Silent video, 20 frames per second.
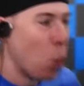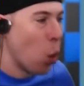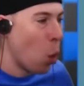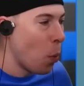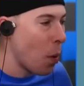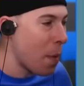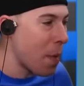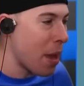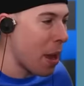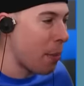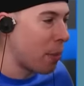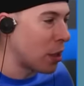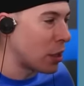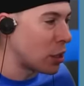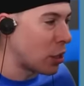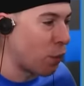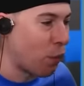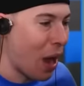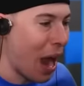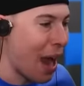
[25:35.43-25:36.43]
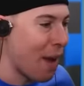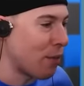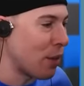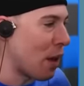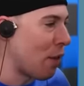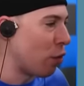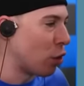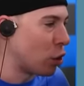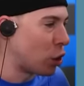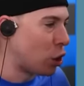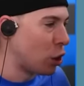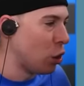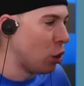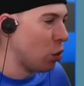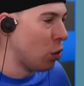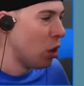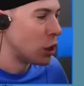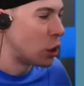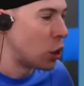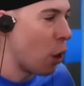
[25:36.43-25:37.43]
Will we be able to survive level
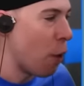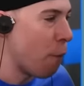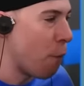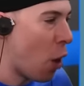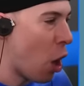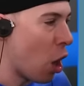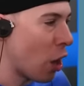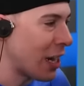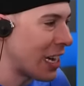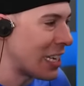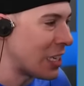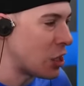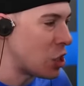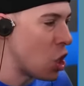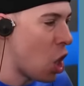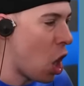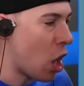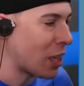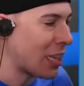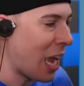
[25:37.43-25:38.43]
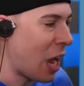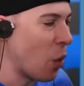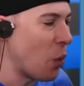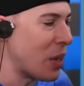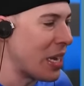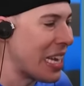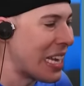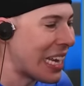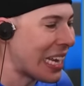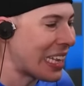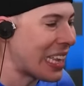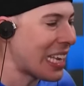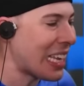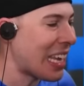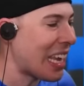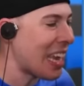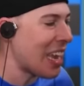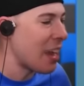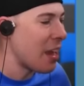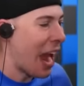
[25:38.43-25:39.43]
two? So far, he's knocked out. We can get the
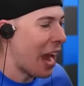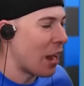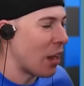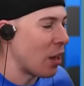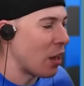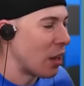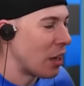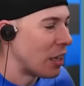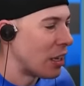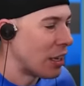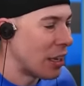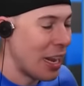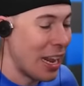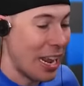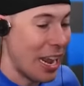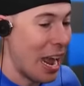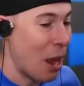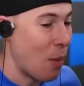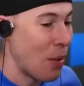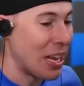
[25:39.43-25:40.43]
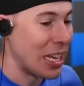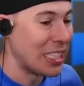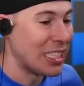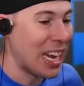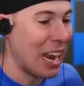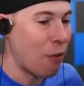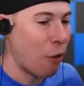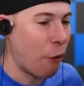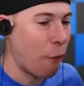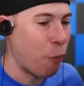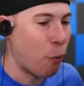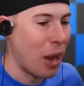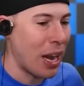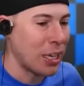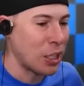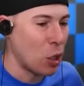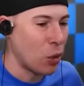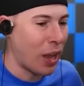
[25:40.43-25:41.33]
key and yeah, we can save our friends.